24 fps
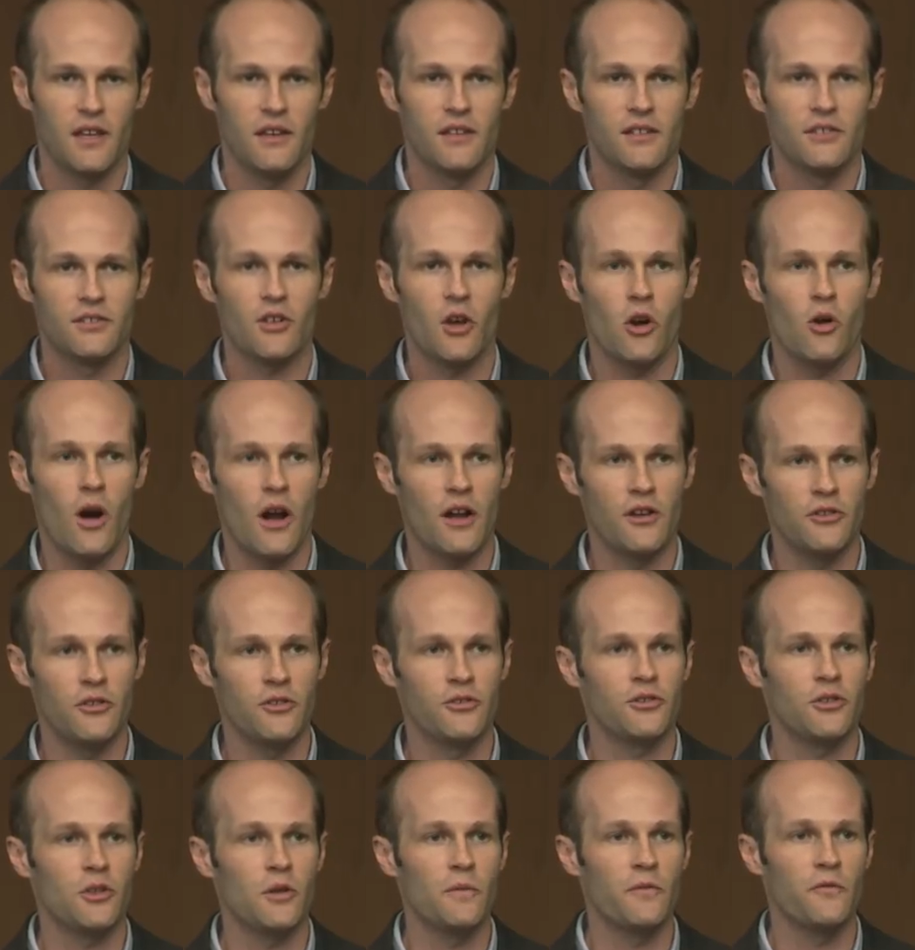So on
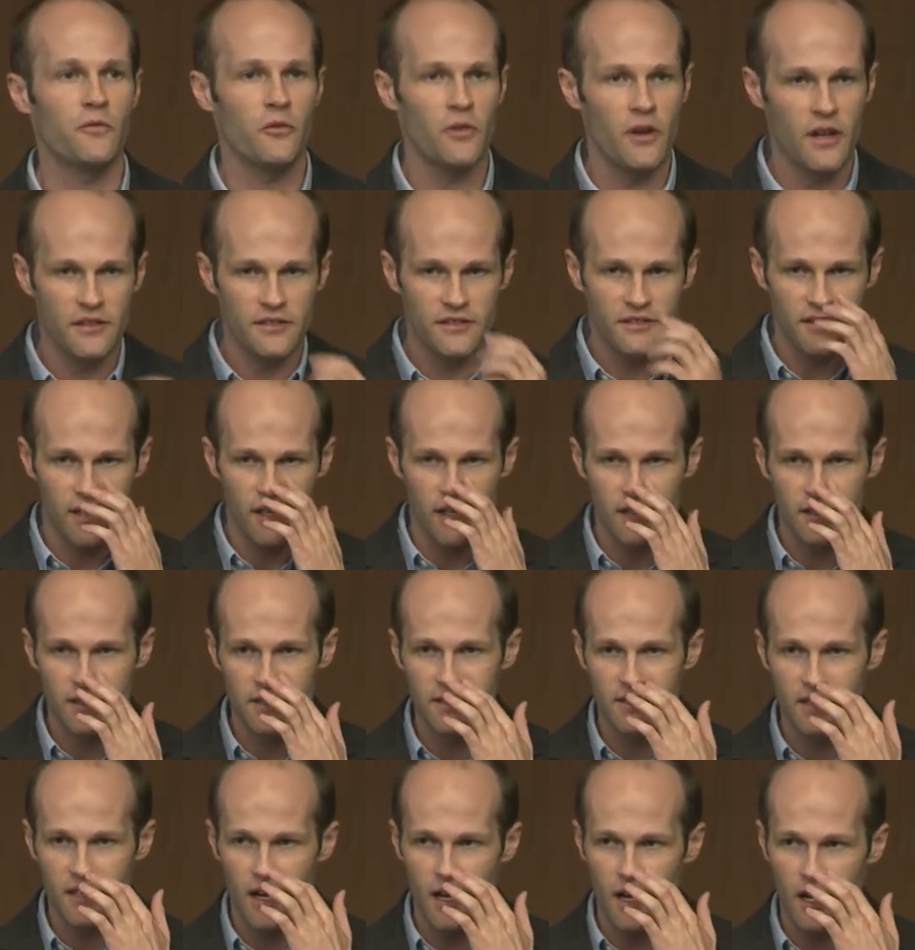YouTube, for
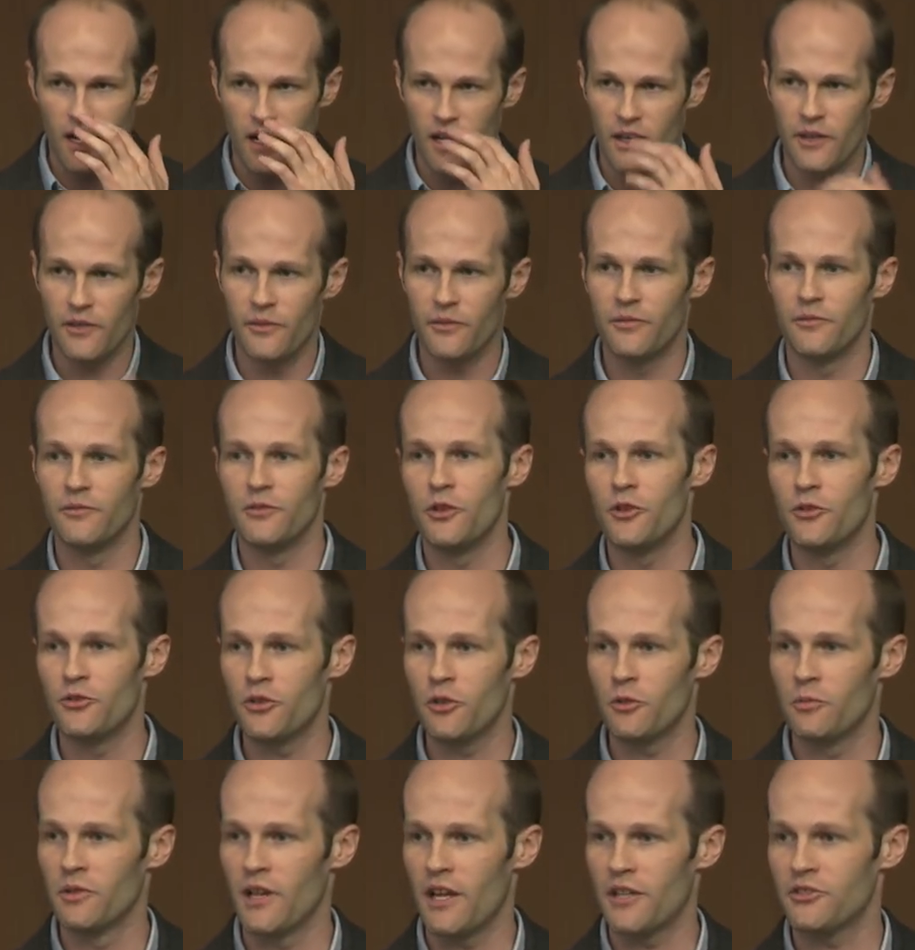instance, uh,
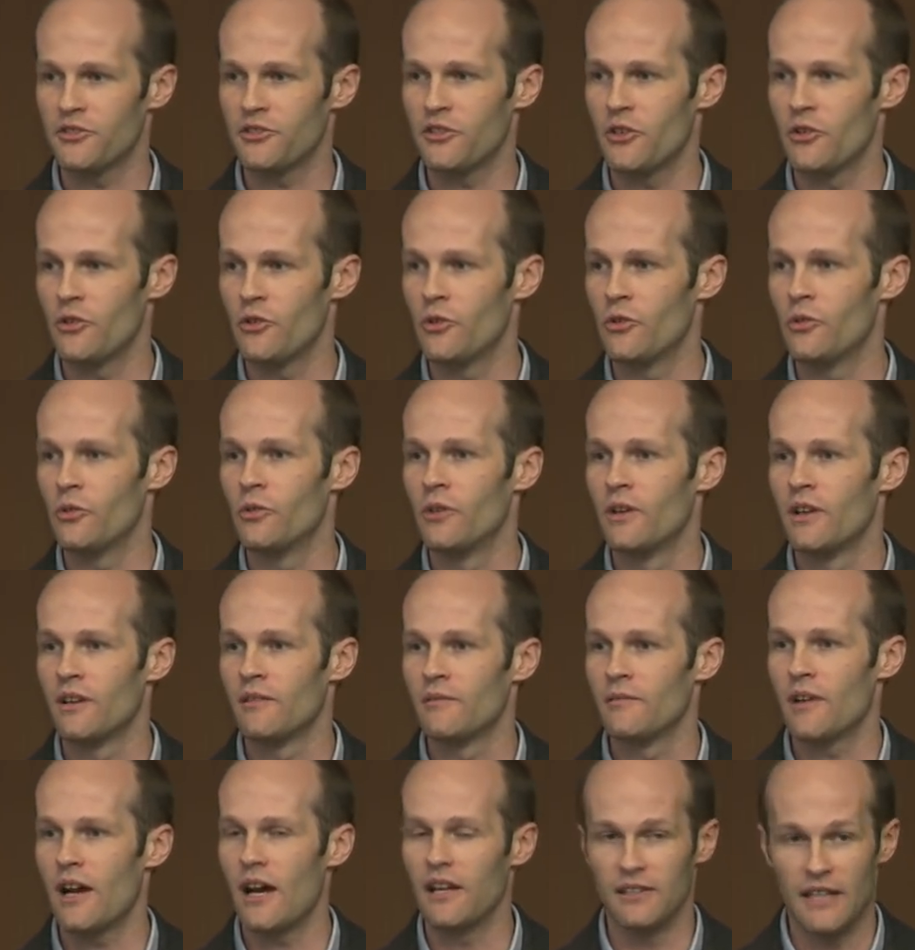YouTube lets you
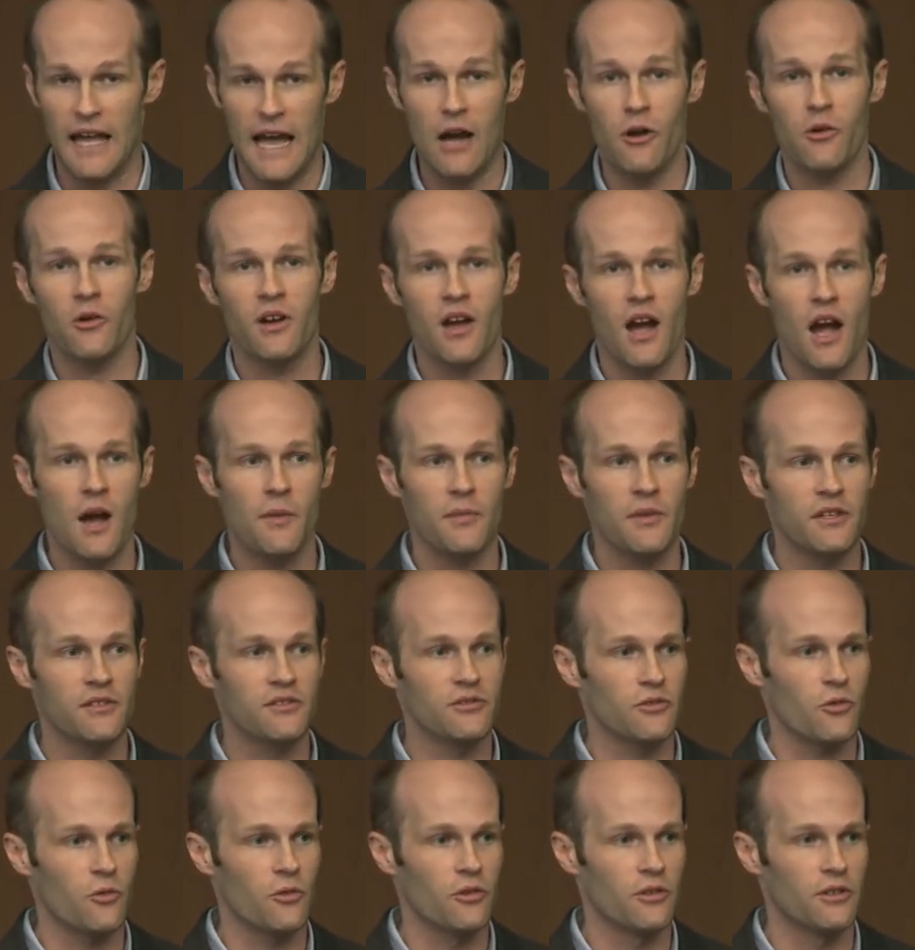allow
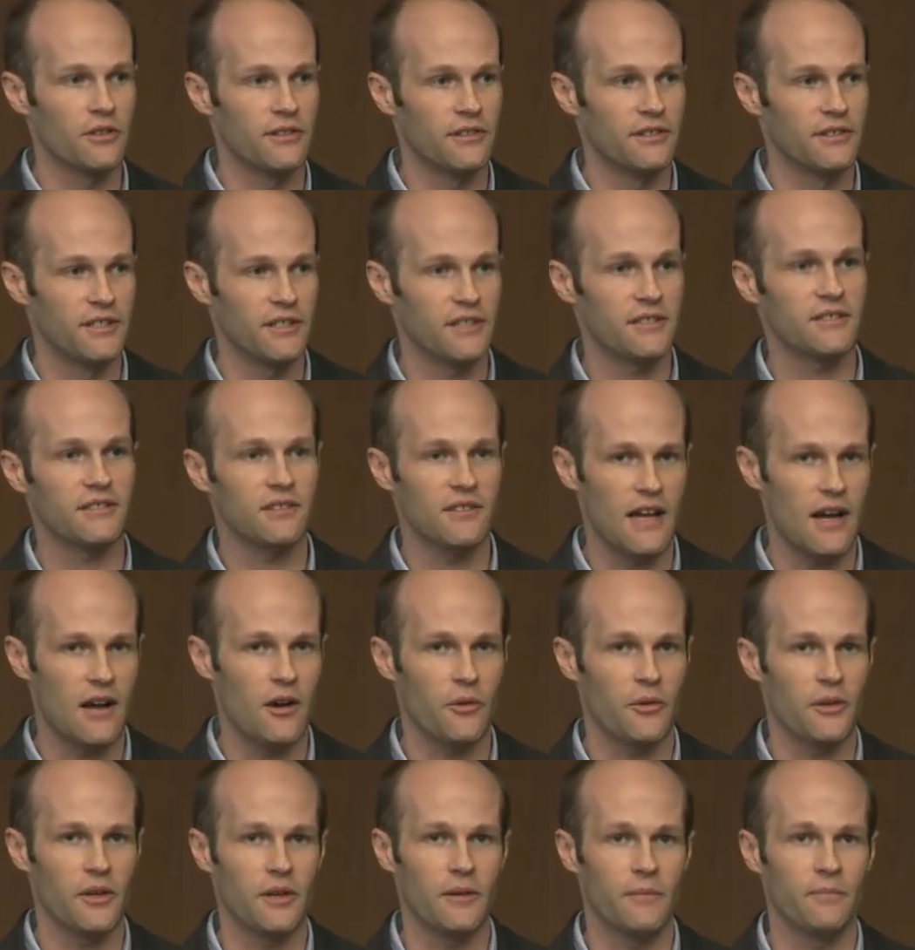comments or disallow
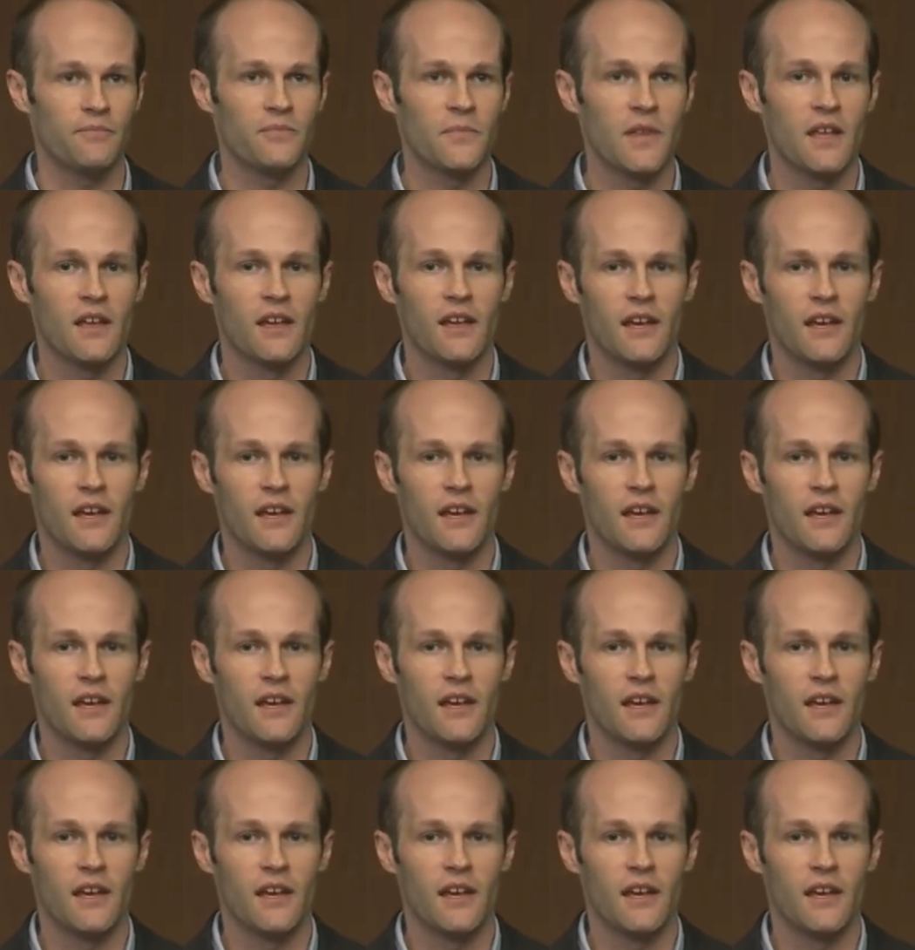them.